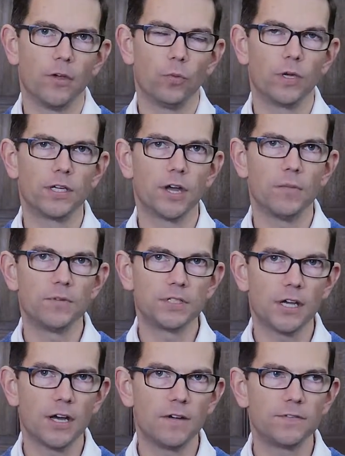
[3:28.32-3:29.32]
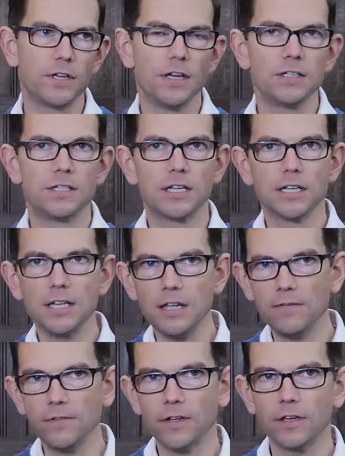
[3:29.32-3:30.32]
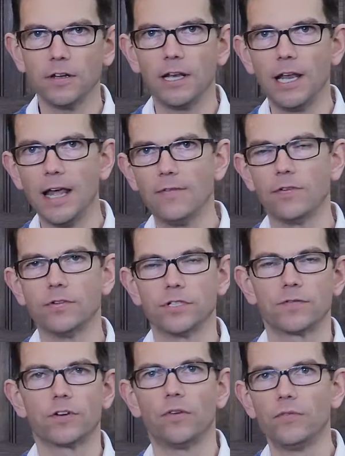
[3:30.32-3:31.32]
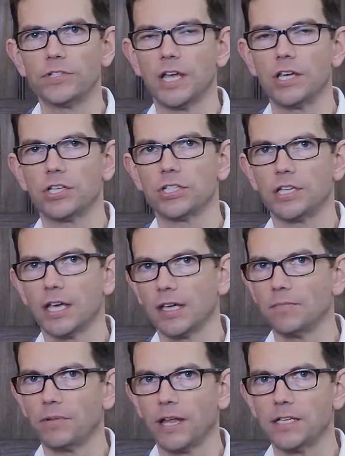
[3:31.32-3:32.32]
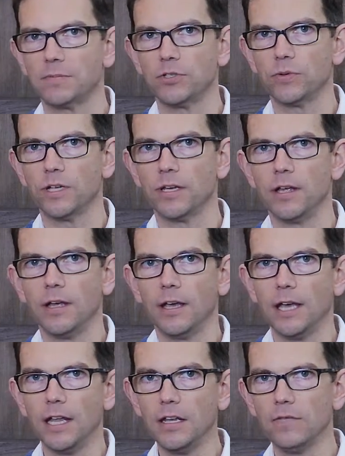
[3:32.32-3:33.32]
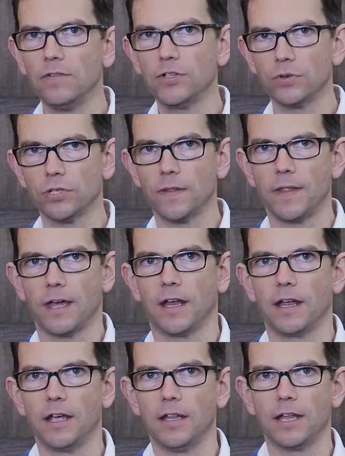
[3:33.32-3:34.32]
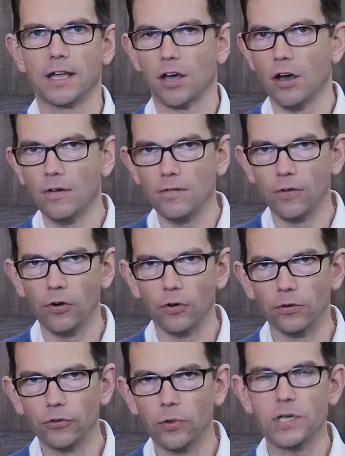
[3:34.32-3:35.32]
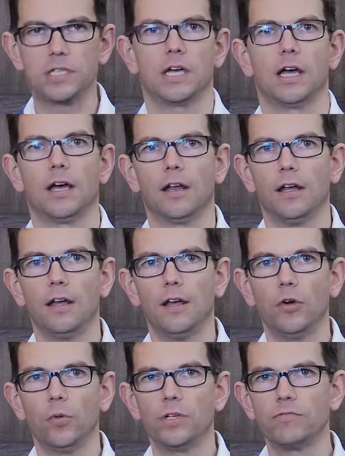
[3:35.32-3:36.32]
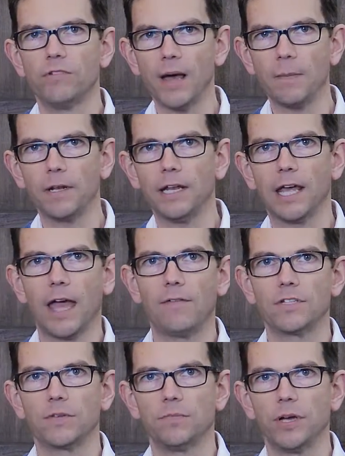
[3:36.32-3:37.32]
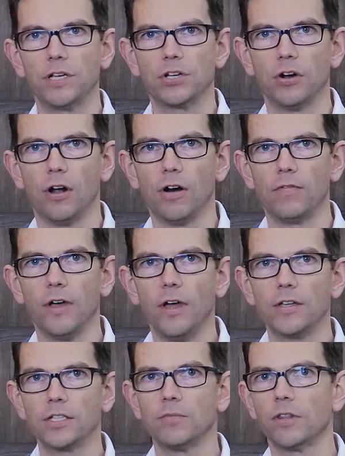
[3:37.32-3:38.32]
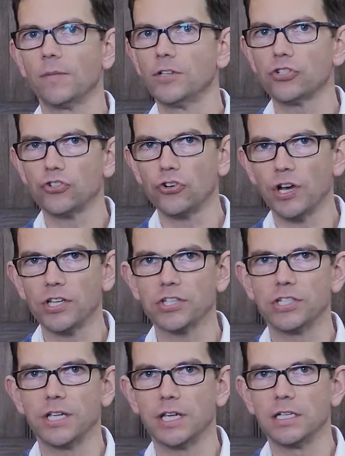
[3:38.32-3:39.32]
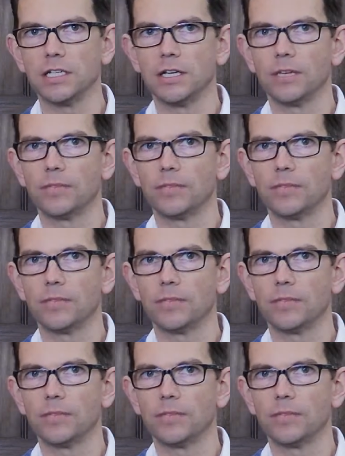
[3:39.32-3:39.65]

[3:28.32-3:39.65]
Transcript: We observed significant levels of conversation taking place between individuals in that overall tweet chat, which rapidly gave us a picture of some of the most trusted